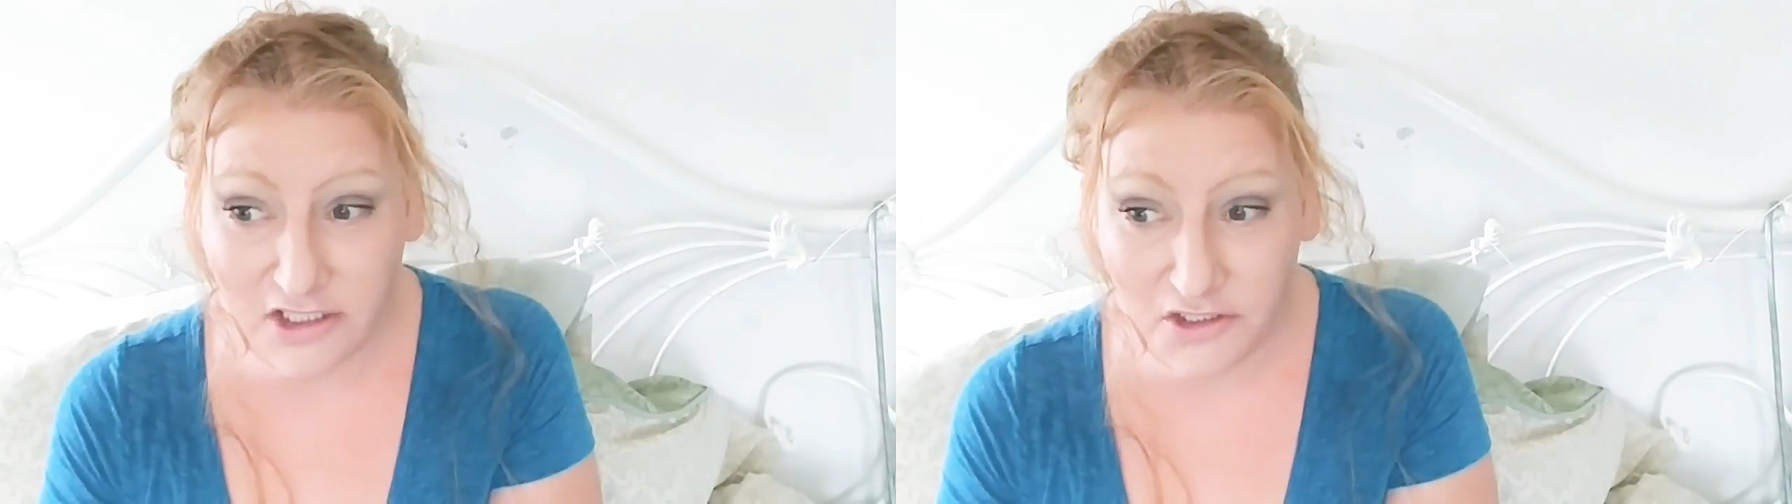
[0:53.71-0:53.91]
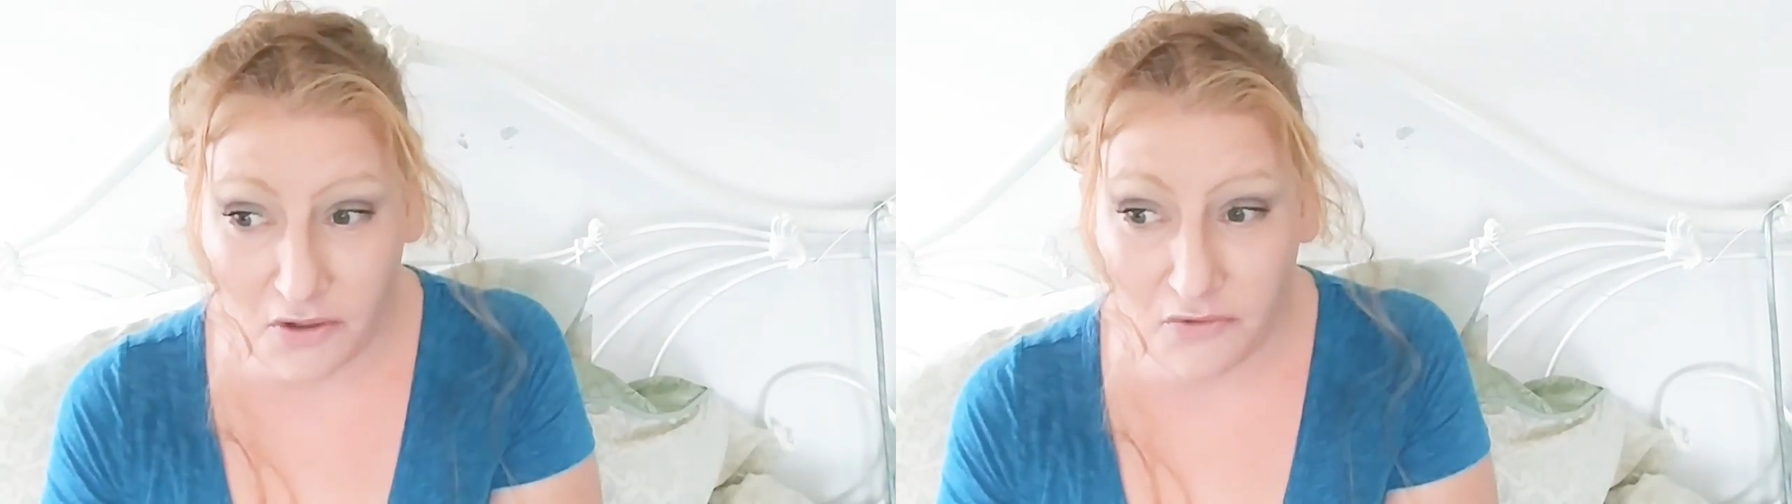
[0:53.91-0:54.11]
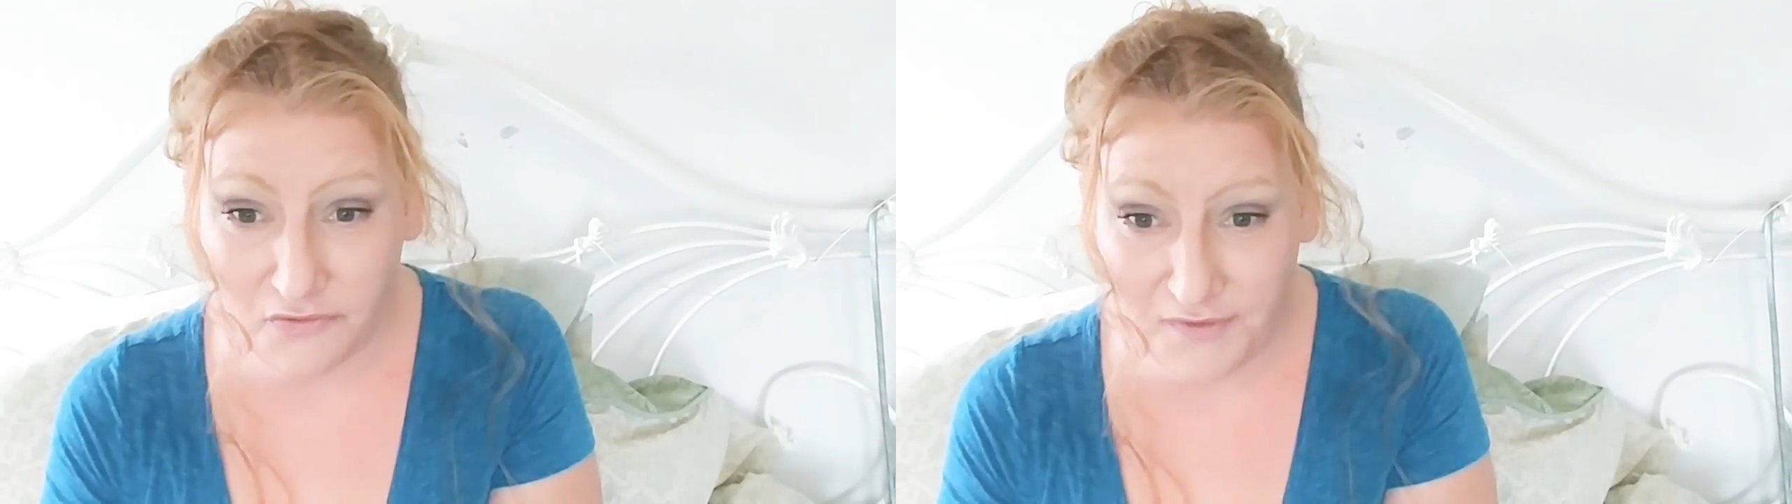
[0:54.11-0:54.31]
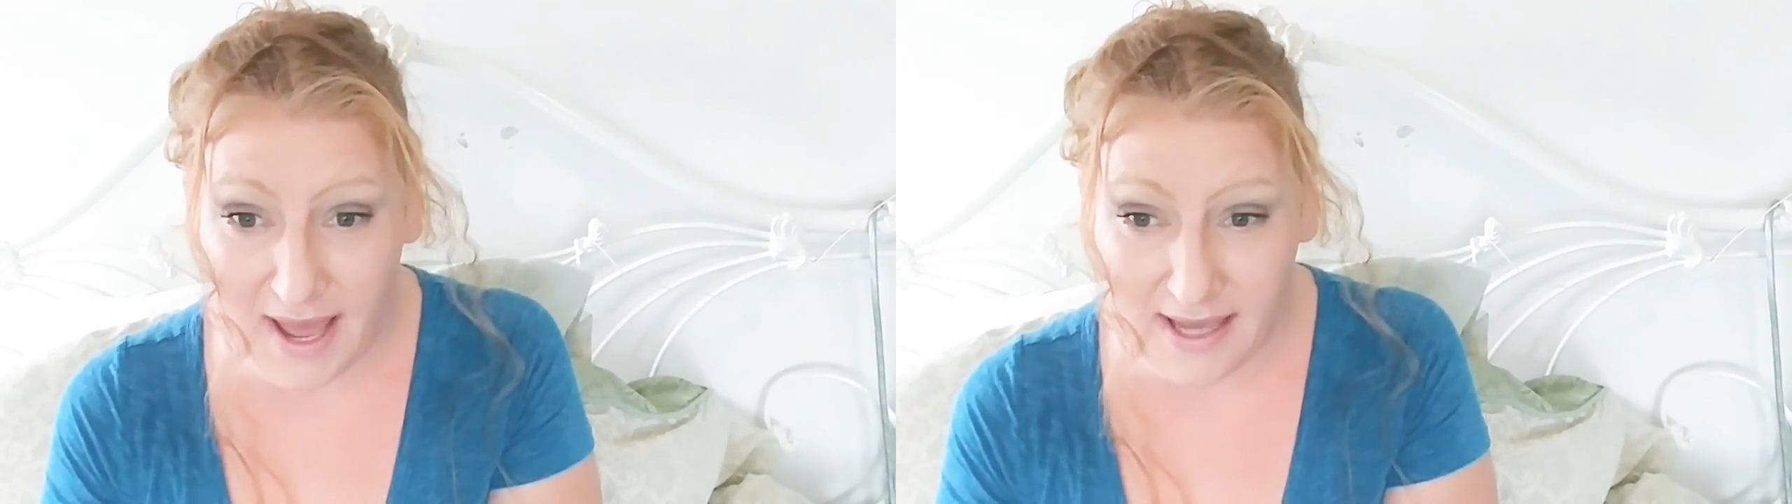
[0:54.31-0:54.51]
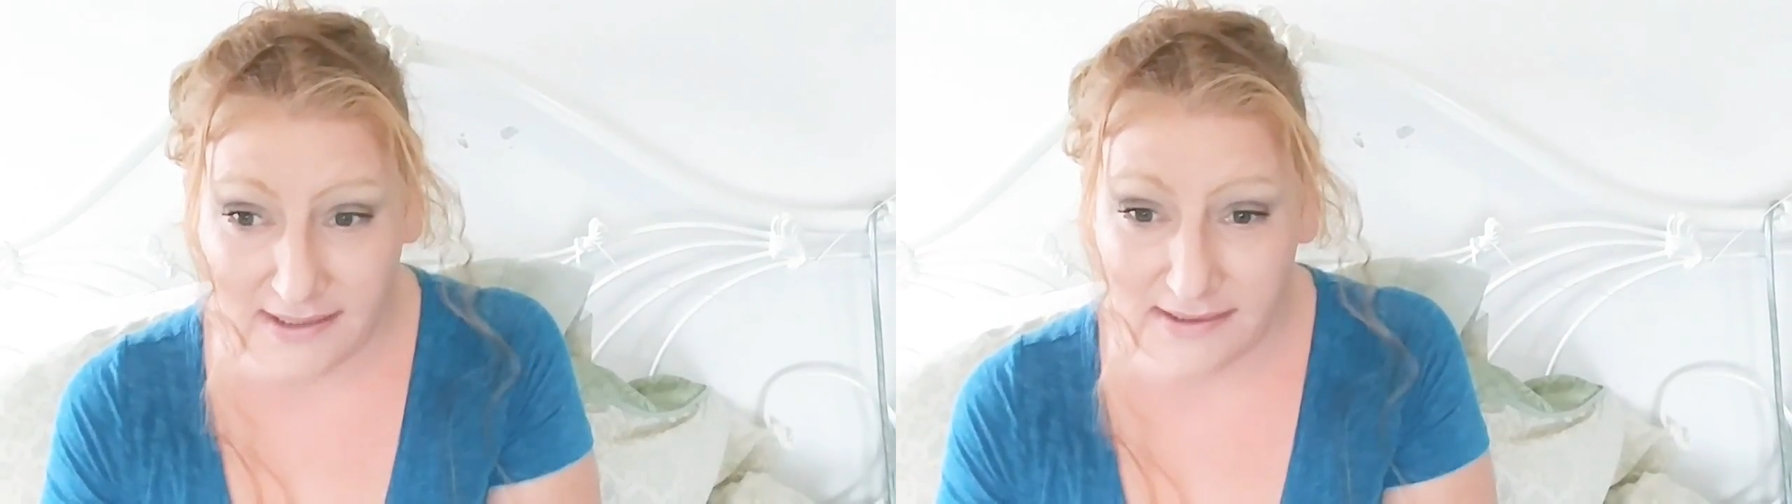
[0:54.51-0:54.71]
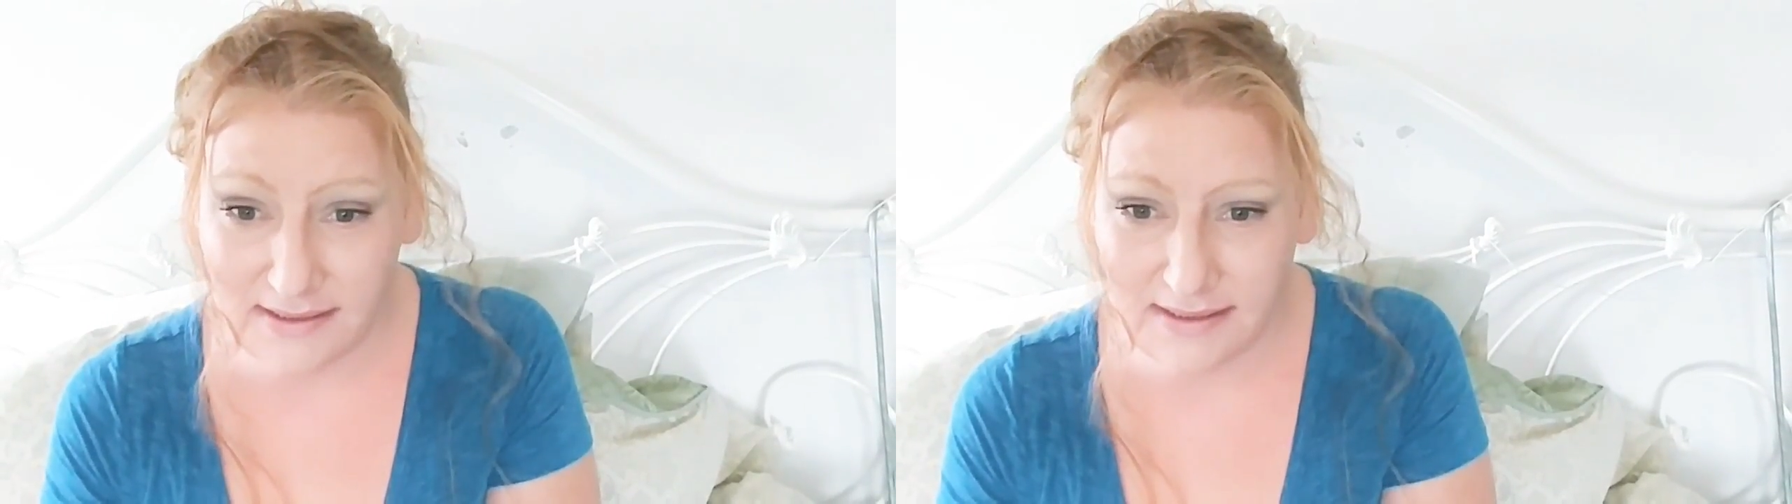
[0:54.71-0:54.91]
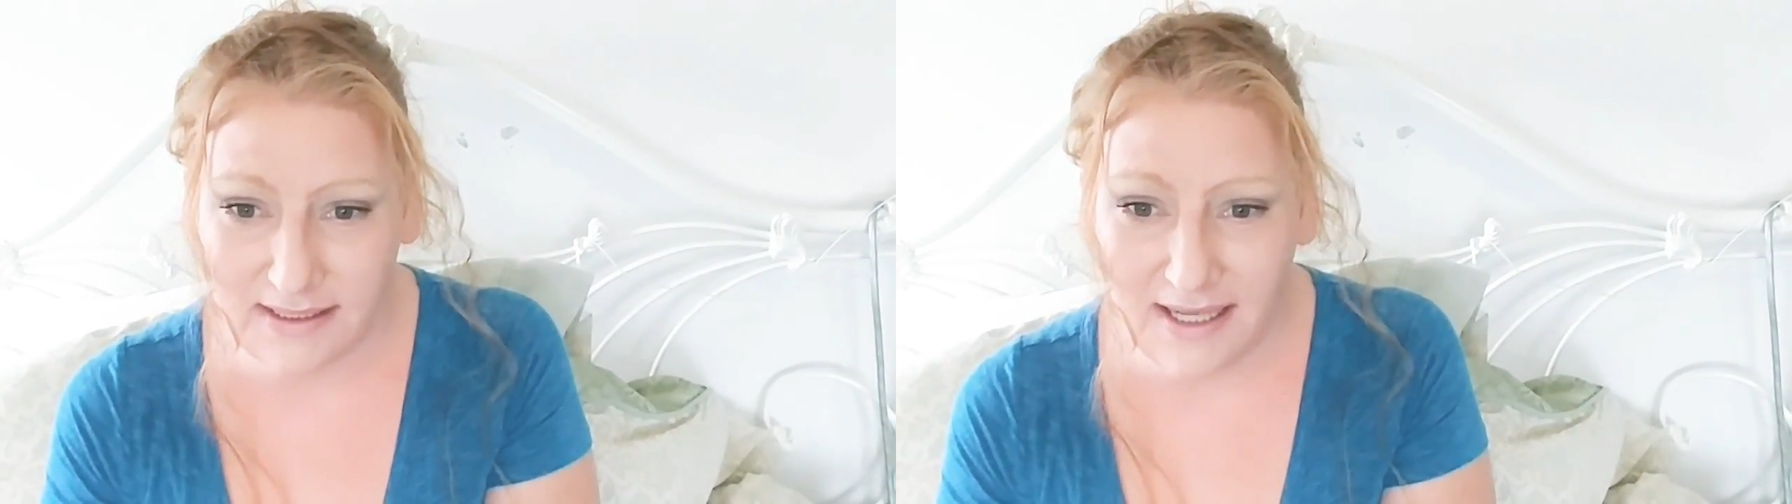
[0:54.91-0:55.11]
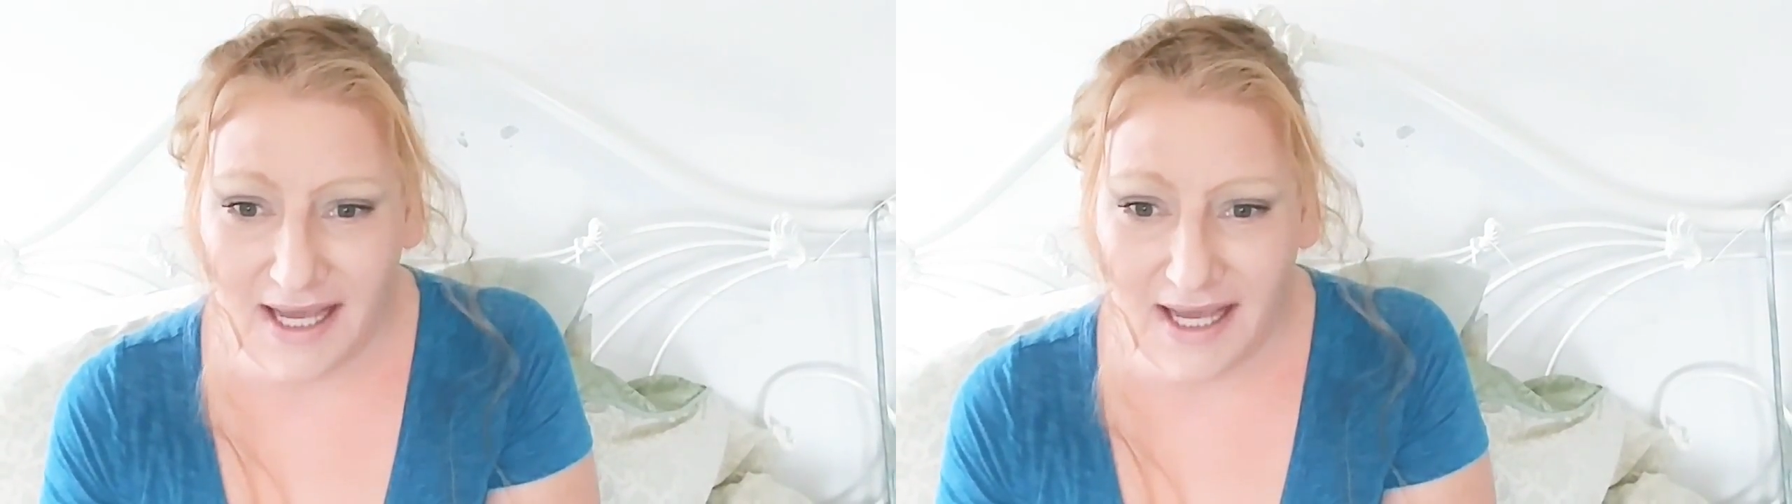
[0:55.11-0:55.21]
so fast.